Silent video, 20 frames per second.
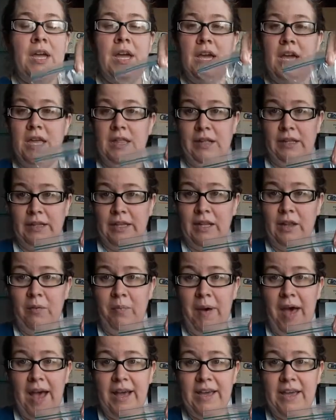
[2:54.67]
in a little
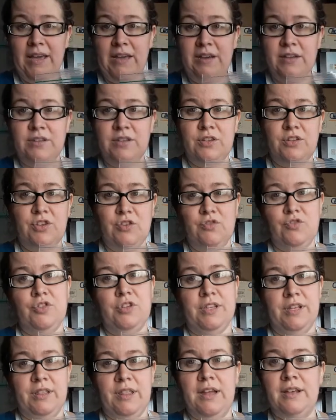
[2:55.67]
baggie, because it's
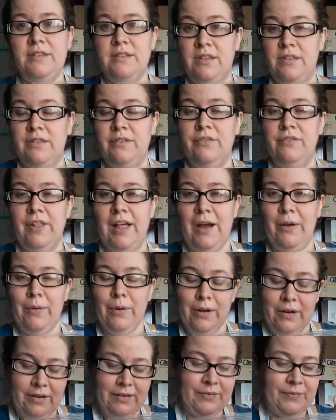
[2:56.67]
usually less than the
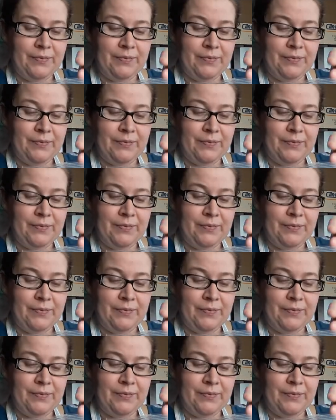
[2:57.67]
flour.